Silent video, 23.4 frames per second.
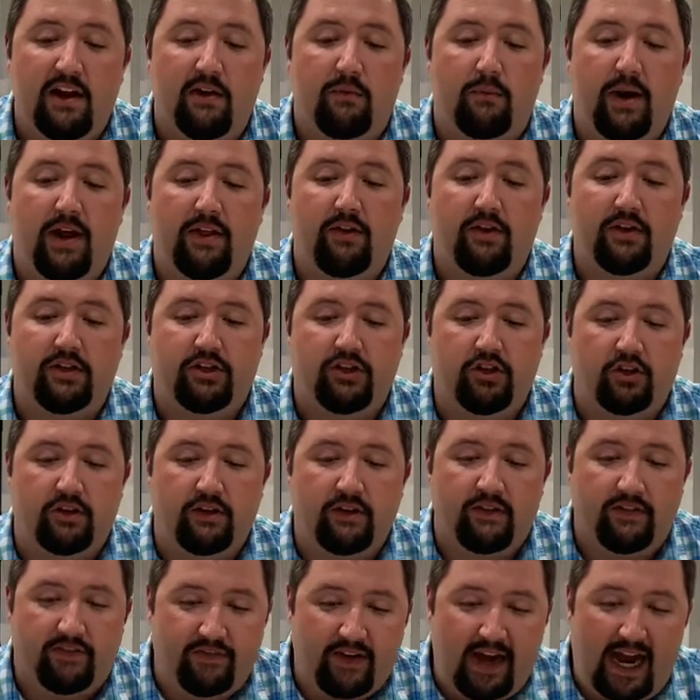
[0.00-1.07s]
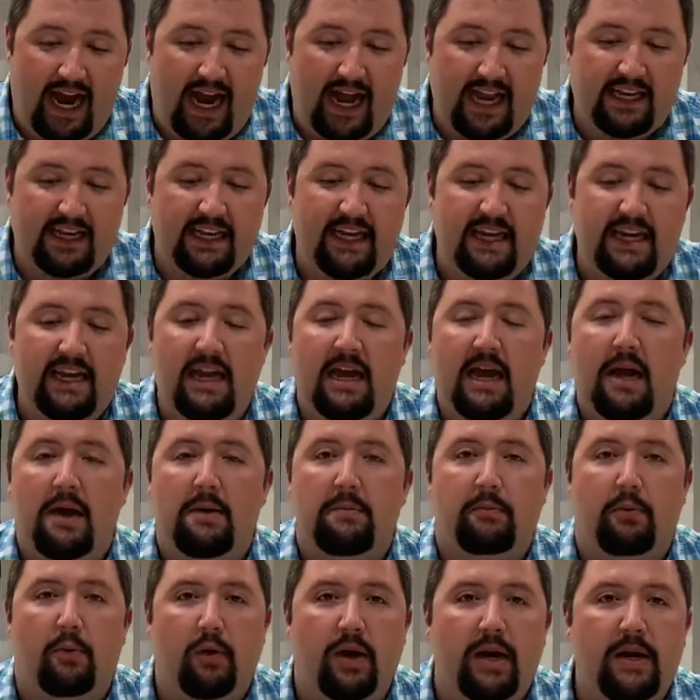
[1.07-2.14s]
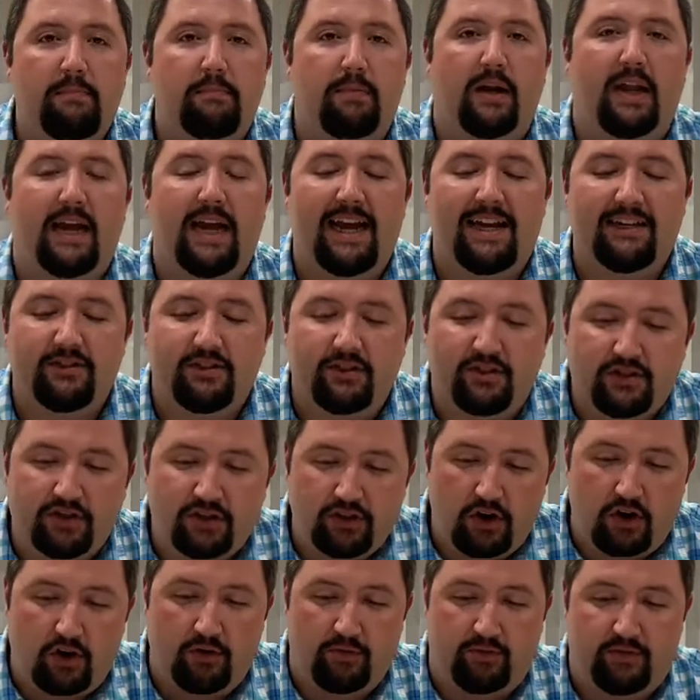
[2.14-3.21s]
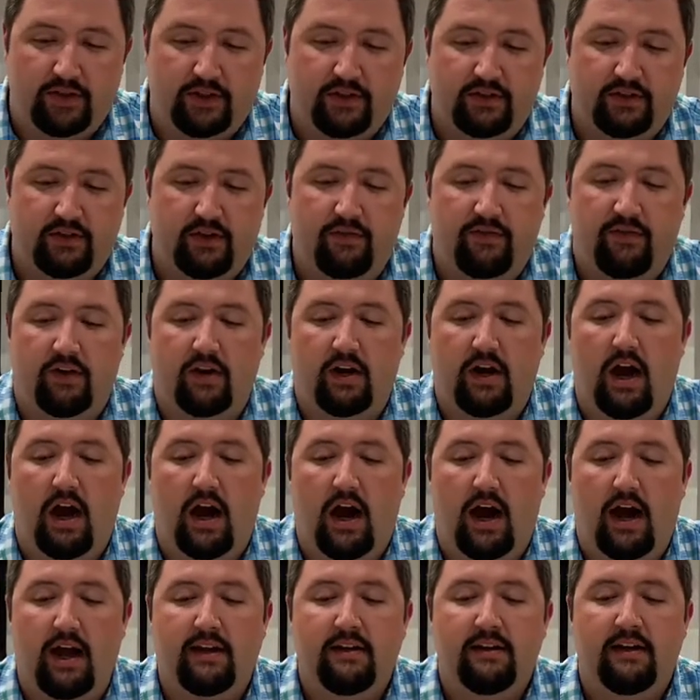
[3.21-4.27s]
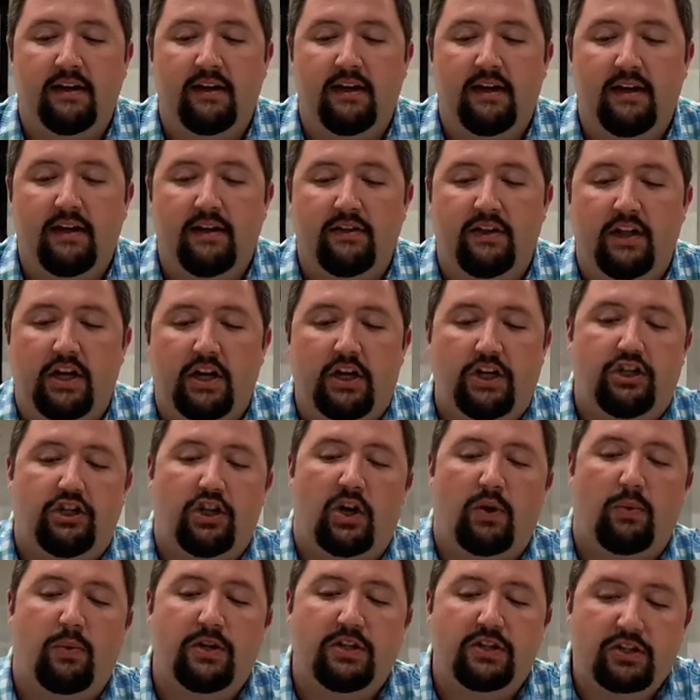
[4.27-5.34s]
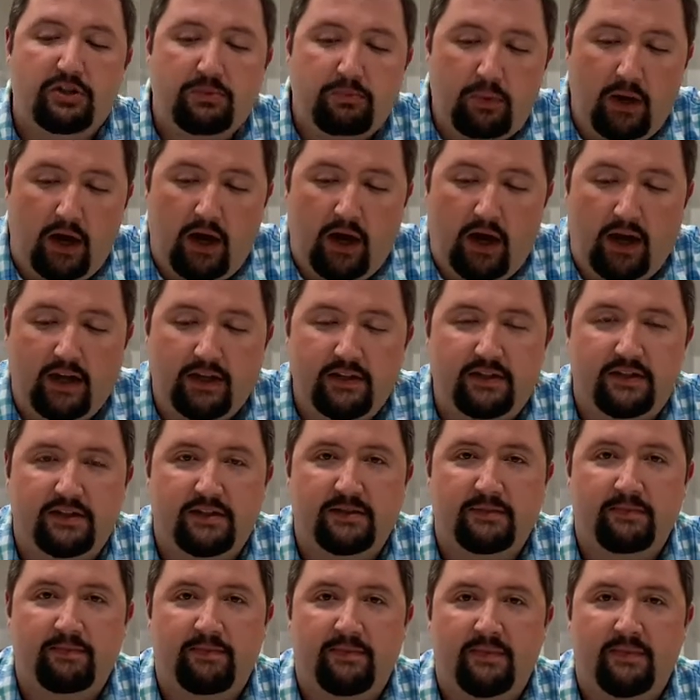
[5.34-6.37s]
Rather, it's your divinely pre planned service for God that is your response